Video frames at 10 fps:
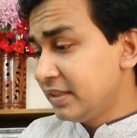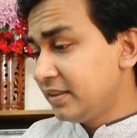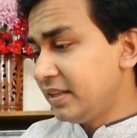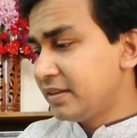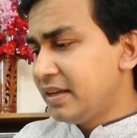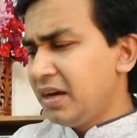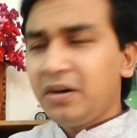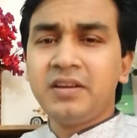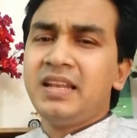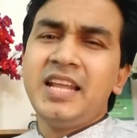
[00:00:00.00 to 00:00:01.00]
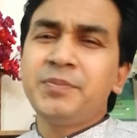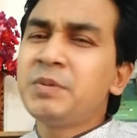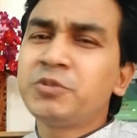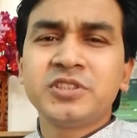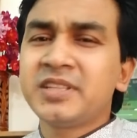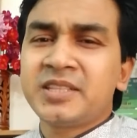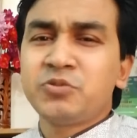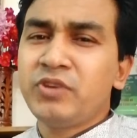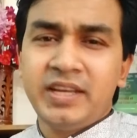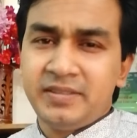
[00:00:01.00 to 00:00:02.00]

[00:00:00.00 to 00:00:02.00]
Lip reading: Then, okay, let me put it another way.